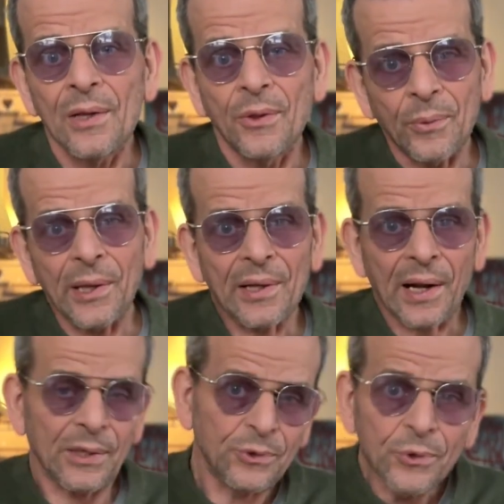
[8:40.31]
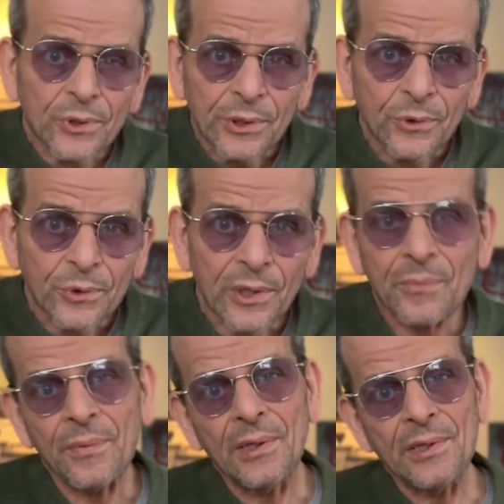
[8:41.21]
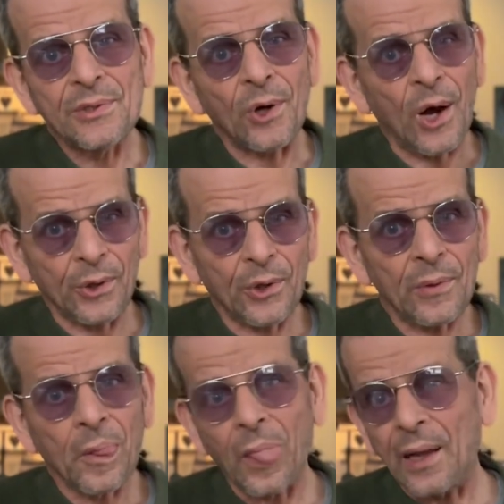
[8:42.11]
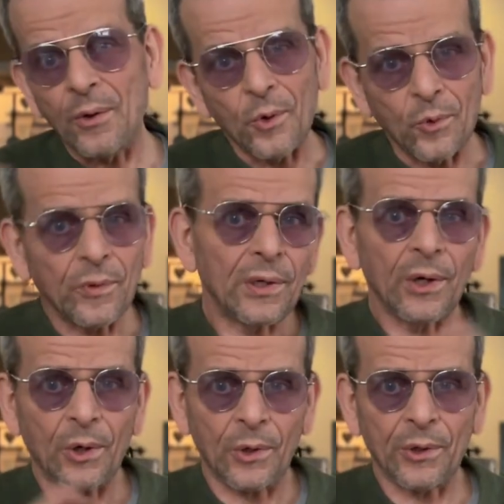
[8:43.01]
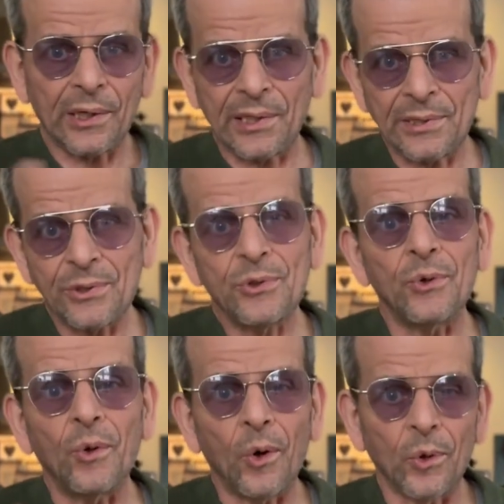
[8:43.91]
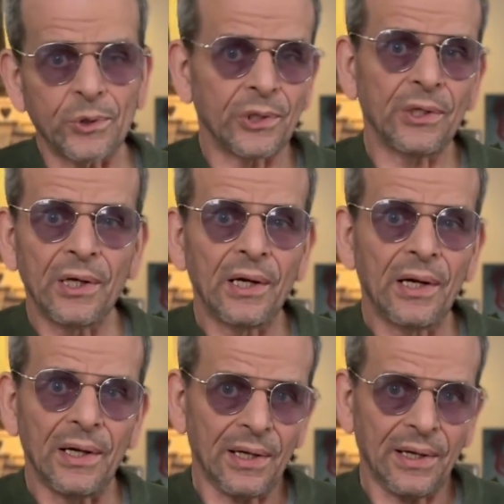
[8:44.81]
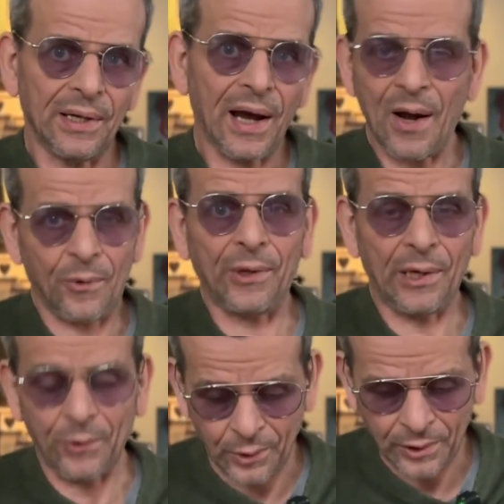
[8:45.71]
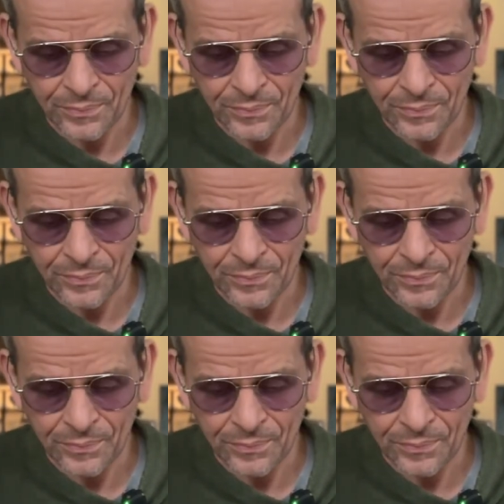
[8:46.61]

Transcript: The way that I usually use them is under and over other glazes to alter how they look.